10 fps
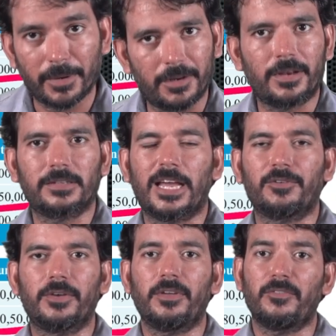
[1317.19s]
per year they
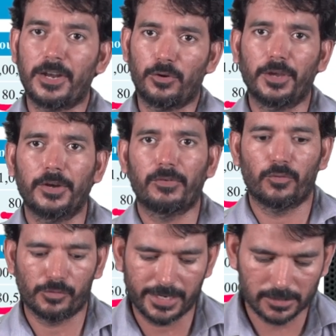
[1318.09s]
have given. We are doing it for
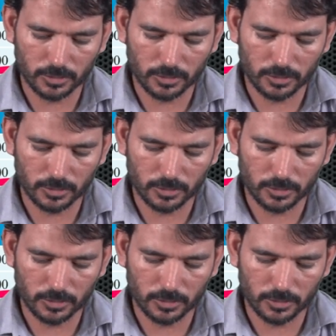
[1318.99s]
4 years.